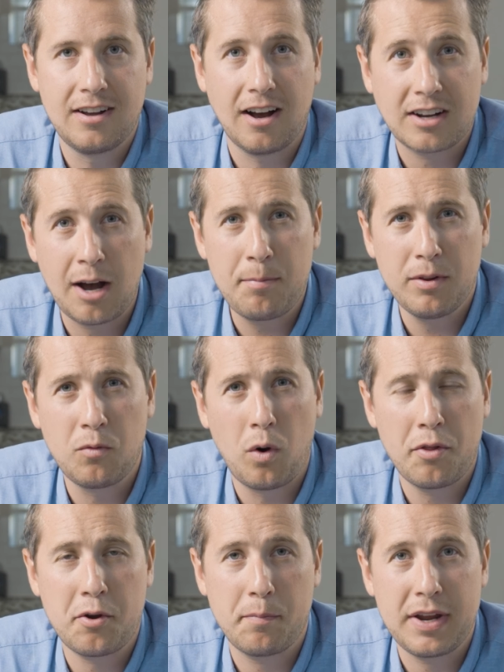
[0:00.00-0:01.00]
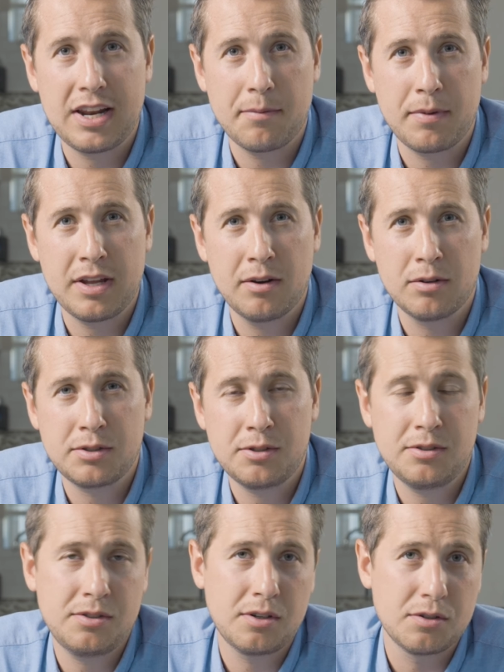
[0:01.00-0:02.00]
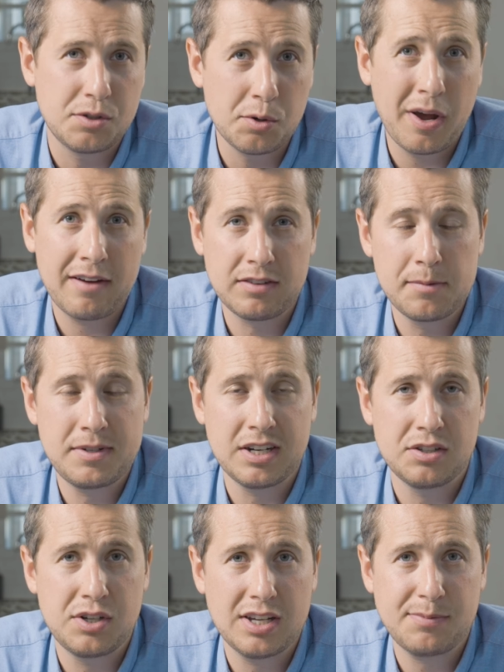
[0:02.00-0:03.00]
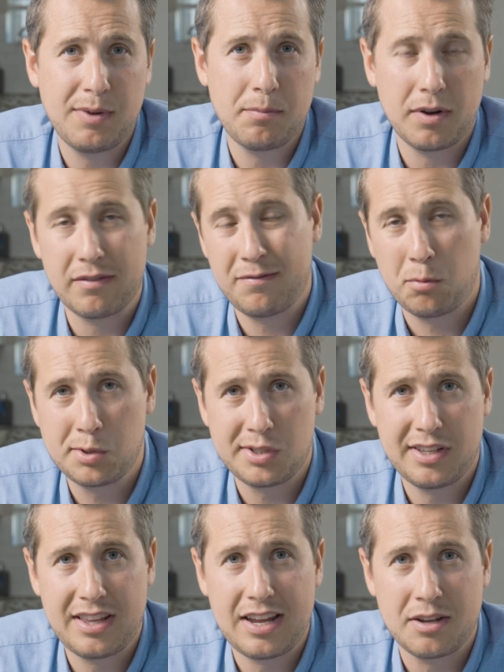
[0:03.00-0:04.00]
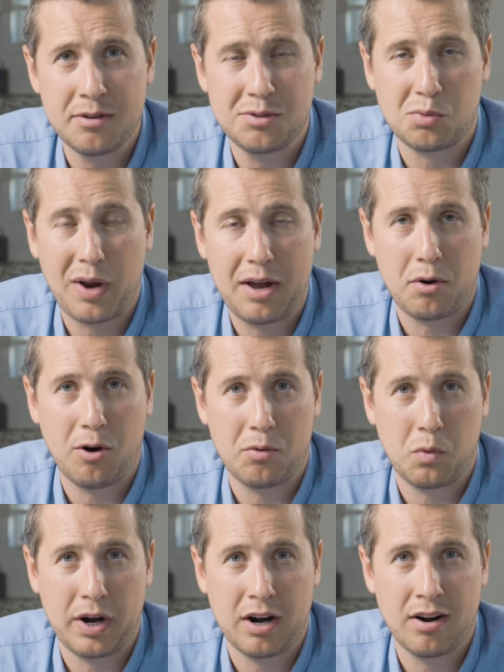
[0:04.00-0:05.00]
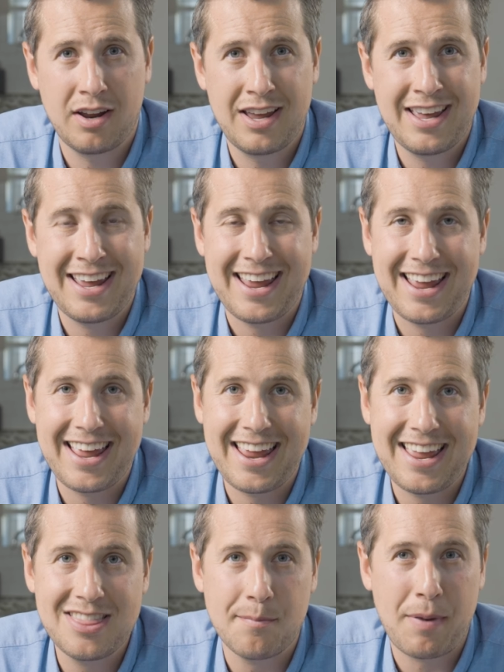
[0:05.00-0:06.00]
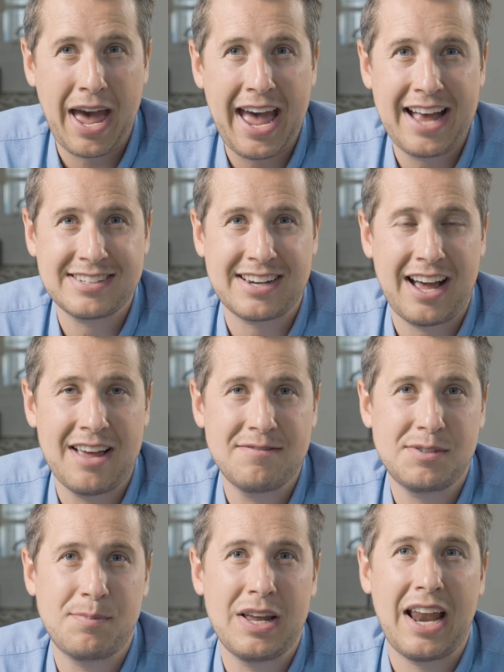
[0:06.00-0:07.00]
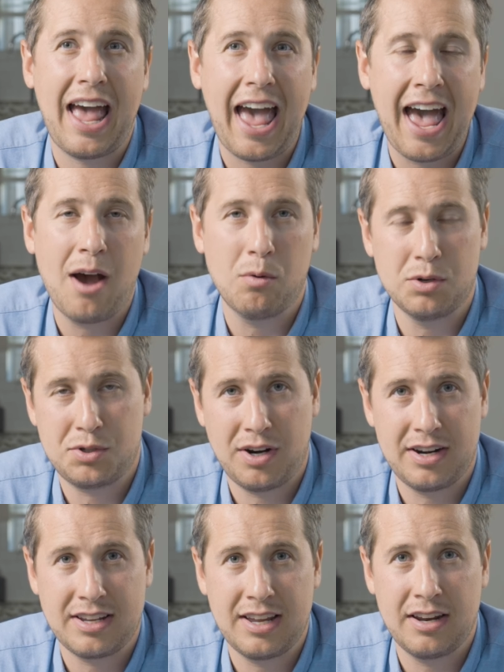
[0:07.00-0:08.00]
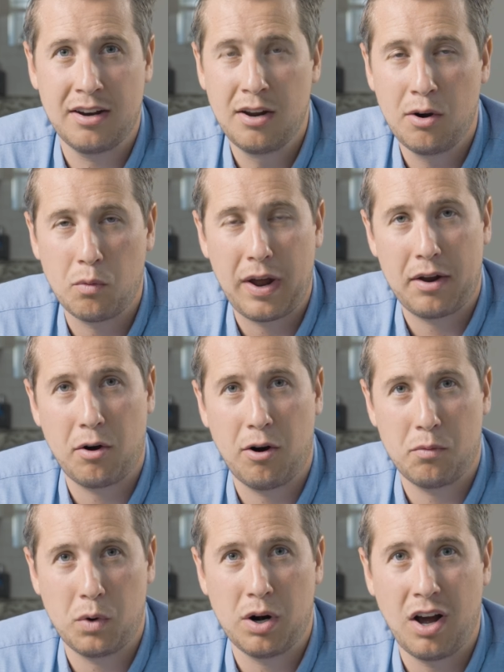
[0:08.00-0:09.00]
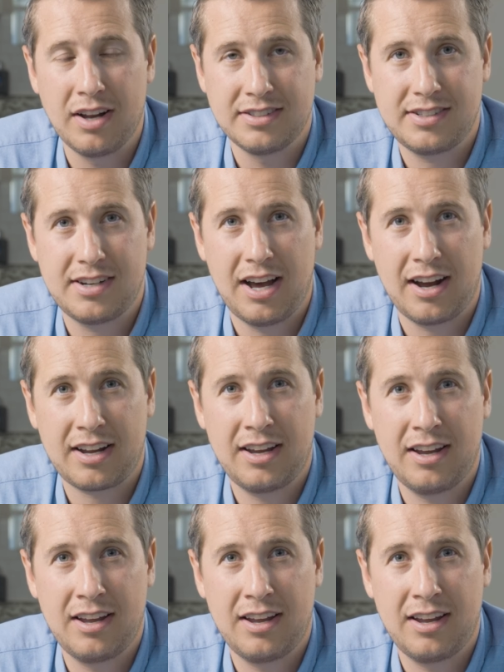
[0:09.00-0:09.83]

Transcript: A couple of Walther PDP holsters do have limited adjustment, but unfortunately they use round hardware. In the past, I've spent hours trying to get round hardware unstuck.